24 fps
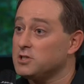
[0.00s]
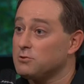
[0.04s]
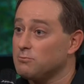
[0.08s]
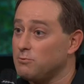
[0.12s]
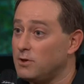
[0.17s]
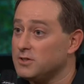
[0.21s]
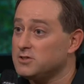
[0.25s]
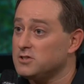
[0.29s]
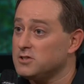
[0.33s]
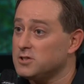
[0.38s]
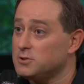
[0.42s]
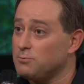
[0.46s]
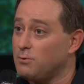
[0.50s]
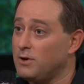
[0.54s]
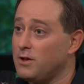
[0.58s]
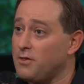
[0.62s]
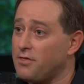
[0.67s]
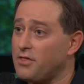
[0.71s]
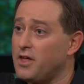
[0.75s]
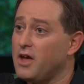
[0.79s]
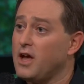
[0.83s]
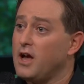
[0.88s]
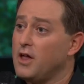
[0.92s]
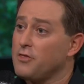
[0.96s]
she wrestles
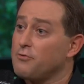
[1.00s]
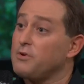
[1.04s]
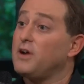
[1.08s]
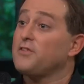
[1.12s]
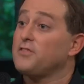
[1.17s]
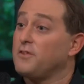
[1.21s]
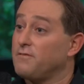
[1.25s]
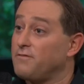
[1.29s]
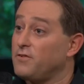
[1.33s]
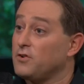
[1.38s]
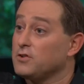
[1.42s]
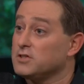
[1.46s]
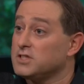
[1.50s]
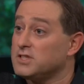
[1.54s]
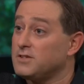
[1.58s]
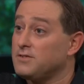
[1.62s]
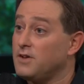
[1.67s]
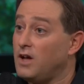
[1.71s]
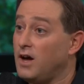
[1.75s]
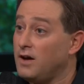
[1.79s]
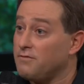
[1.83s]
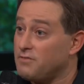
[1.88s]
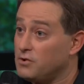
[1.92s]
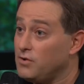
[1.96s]
with throughout the first
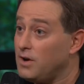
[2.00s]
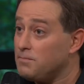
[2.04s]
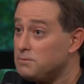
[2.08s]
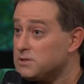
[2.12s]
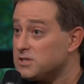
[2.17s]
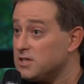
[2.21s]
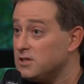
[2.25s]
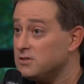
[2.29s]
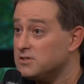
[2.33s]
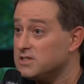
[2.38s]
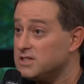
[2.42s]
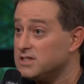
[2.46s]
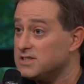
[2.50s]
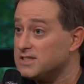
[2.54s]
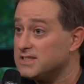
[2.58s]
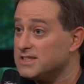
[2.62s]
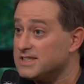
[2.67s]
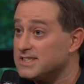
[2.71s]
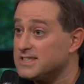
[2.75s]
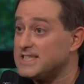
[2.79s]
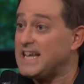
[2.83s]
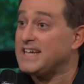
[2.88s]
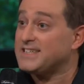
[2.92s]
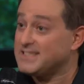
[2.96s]
uh, few episodes is the
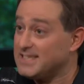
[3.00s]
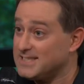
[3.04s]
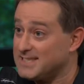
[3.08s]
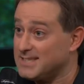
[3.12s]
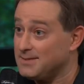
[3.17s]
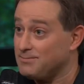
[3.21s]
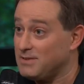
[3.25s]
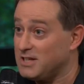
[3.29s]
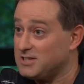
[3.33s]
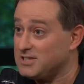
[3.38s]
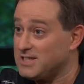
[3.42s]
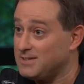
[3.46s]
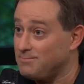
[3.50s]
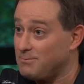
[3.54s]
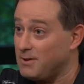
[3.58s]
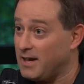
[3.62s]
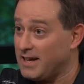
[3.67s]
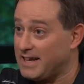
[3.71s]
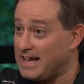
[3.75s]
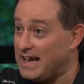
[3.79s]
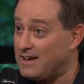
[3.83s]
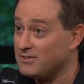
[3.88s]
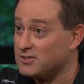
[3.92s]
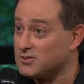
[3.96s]
sexism that she
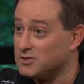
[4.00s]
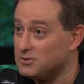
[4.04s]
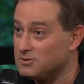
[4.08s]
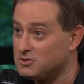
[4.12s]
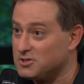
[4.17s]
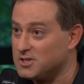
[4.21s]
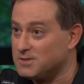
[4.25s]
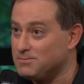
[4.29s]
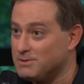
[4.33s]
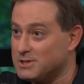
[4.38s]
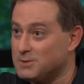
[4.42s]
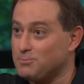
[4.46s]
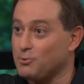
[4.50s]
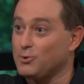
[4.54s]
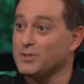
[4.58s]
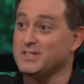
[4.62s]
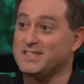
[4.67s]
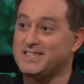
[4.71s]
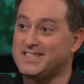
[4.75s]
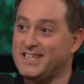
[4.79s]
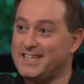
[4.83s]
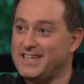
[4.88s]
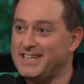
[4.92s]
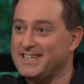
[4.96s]
encounters, which is much more
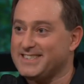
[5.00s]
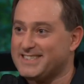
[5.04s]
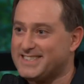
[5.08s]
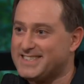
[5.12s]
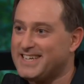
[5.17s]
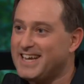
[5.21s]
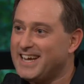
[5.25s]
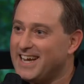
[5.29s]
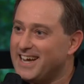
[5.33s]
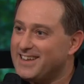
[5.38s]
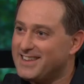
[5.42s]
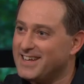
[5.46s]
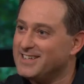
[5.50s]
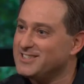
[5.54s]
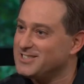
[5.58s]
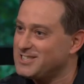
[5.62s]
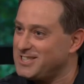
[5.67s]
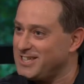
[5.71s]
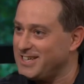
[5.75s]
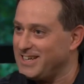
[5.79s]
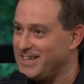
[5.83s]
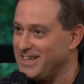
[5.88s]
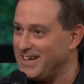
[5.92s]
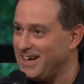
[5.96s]
insidious than
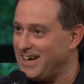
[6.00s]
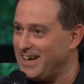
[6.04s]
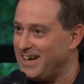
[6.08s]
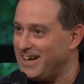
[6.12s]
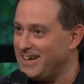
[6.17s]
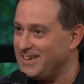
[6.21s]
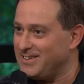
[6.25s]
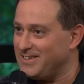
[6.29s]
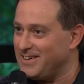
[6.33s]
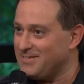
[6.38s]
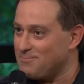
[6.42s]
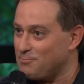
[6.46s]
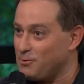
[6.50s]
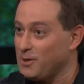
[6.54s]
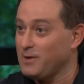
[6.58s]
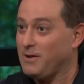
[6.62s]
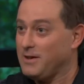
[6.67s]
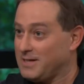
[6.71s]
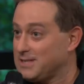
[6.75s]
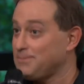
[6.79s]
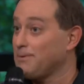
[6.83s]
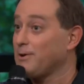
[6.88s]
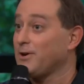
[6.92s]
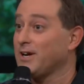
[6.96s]
she uh,
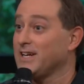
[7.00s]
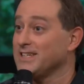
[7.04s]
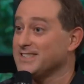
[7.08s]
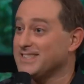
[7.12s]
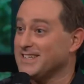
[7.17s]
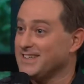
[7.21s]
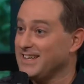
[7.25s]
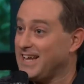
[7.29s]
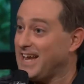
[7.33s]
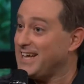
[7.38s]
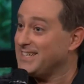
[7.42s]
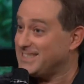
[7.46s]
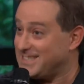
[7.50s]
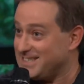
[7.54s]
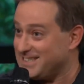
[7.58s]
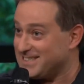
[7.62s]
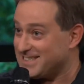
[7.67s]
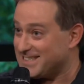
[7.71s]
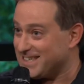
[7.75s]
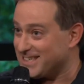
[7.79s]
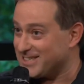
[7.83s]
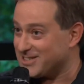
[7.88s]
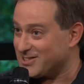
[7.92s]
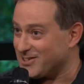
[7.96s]
experienced in the 18th
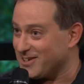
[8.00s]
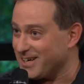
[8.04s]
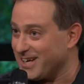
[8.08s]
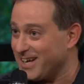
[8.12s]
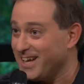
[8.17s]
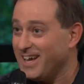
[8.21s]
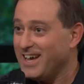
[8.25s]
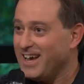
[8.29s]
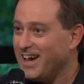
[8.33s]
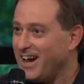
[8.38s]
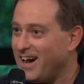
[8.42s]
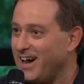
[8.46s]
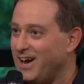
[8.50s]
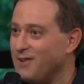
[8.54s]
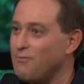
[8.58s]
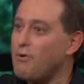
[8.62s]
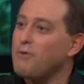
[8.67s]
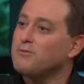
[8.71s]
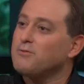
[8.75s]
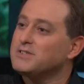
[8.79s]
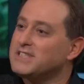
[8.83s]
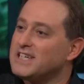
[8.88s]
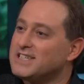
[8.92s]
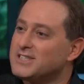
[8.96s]
century. Uh,
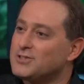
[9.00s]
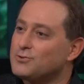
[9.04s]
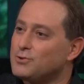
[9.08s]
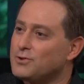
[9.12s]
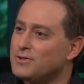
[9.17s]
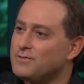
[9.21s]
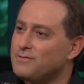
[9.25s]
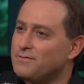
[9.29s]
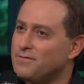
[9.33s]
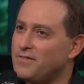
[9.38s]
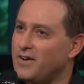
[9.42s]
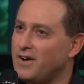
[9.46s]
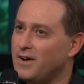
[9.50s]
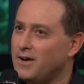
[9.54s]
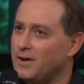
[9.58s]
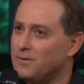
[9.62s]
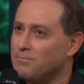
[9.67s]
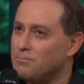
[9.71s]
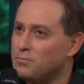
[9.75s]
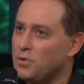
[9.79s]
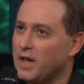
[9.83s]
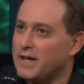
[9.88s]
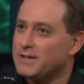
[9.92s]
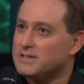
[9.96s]
what was that sort of
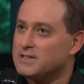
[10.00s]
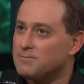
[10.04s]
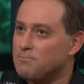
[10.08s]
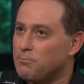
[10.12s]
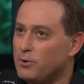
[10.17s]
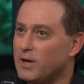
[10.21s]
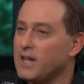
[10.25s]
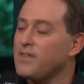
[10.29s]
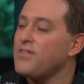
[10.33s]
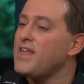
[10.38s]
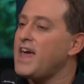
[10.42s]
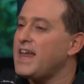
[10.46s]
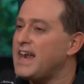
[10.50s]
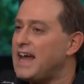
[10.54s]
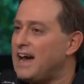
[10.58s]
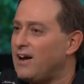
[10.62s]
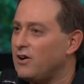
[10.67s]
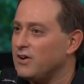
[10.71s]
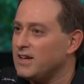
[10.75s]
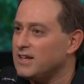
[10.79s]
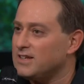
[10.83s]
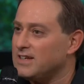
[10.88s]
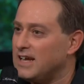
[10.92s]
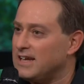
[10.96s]
um, like bringing that
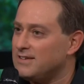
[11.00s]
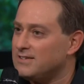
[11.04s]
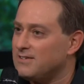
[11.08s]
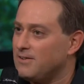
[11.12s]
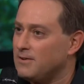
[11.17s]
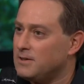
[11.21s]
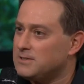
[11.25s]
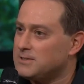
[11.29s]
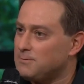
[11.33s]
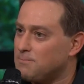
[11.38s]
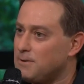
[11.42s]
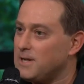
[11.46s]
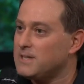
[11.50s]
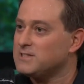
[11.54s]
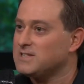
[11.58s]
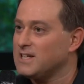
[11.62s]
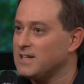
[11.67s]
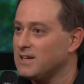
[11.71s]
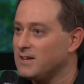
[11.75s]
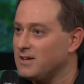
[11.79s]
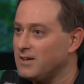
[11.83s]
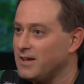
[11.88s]
out and and, and depicting